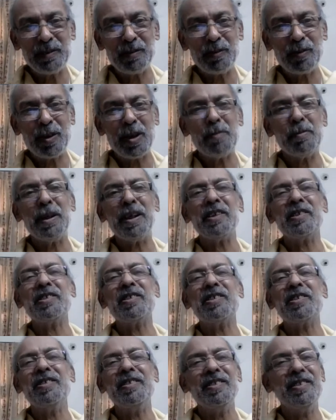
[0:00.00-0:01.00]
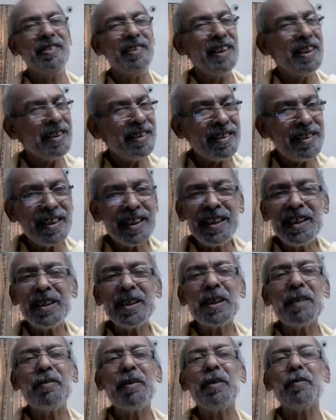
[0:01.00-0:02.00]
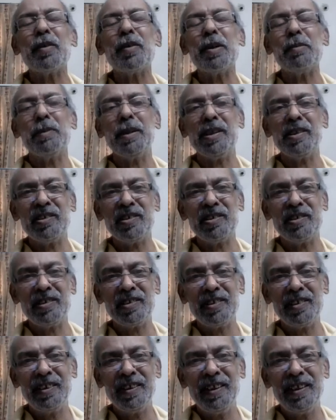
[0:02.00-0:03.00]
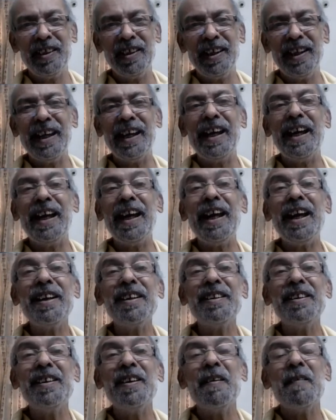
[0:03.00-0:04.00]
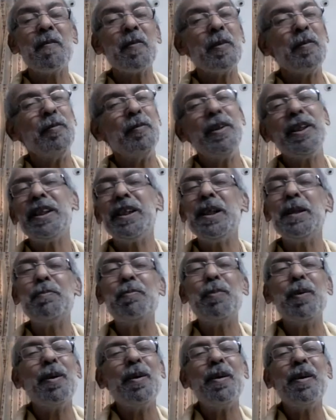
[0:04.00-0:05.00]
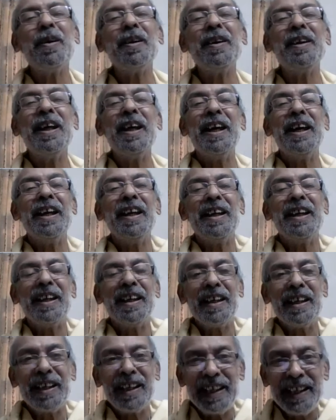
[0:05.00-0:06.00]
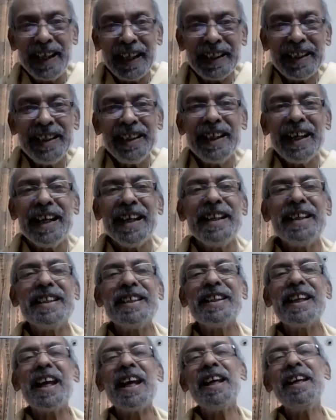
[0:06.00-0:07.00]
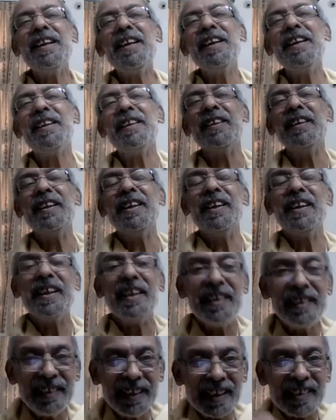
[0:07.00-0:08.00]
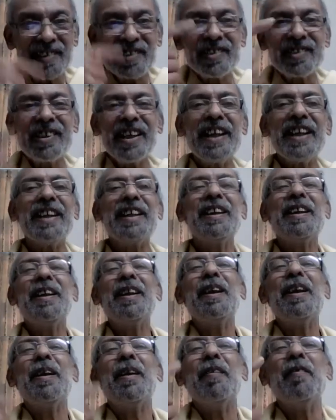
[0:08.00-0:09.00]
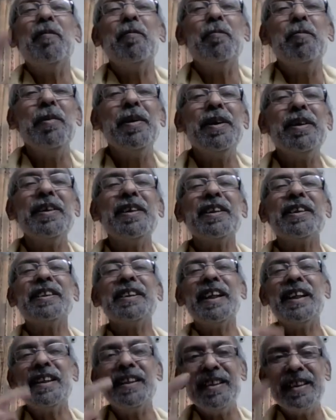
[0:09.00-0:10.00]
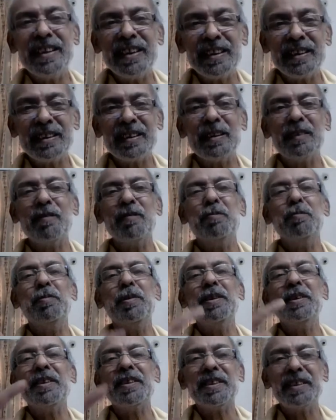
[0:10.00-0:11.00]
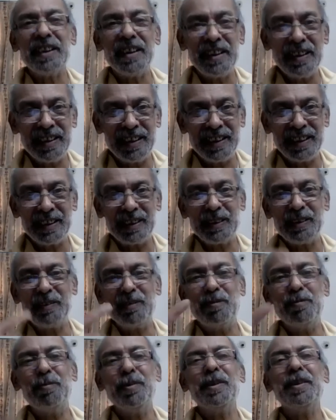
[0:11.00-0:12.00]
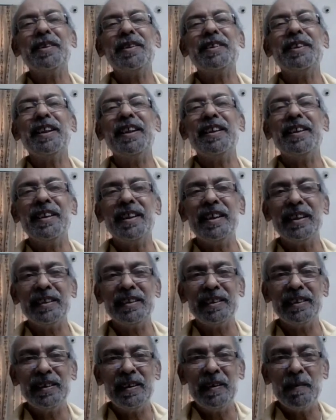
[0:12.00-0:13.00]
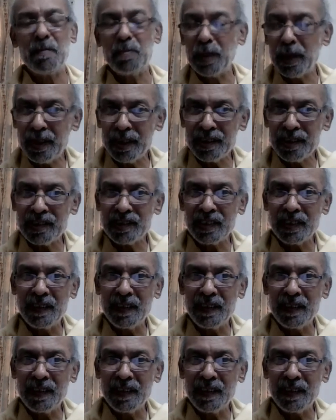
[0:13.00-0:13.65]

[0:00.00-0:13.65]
from us. They take it away from us and we keep on getting entangled in that cycle of birth and death, of birth and death, of birth and death. Because